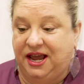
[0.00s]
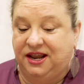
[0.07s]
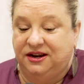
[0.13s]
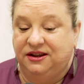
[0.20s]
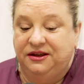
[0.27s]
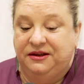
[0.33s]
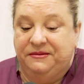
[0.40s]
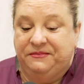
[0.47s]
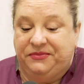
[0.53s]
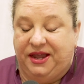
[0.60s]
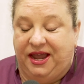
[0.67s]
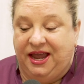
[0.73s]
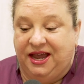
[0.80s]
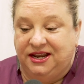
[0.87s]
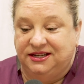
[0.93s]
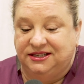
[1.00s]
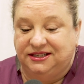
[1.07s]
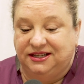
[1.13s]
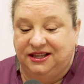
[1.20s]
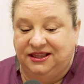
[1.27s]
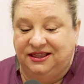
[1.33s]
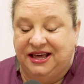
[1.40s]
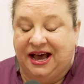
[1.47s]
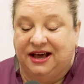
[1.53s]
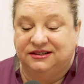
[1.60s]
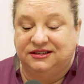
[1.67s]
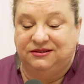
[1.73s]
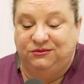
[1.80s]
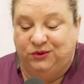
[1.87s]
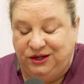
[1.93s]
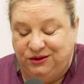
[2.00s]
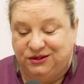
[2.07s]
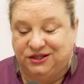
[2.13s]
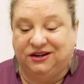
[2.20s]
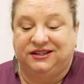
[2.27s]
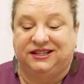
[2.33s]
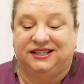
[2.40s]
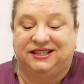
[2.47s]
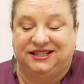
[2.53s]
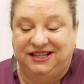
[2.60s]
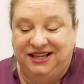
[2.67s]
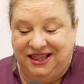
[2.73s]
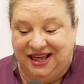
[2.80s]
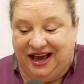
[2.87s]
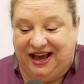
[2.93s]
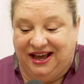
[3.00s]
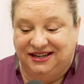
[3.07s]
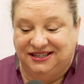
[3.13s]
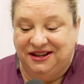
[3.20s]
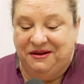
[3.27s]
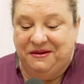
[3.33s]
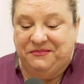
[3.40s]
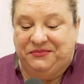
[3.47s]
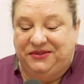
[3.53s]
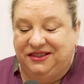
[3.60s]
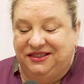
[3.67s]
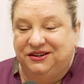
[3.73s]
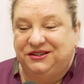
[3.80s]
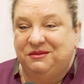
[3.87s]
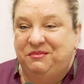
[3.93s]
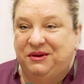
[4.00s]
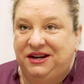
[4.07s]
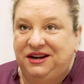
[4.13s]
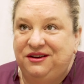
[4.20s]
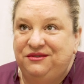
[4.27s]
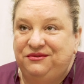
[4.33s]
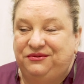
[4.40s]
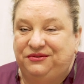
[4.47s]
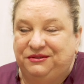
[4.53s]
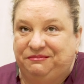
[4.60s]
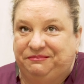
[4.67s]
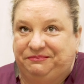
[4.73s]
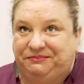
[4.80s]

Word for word: And, and that's when you start to see that there's a bit of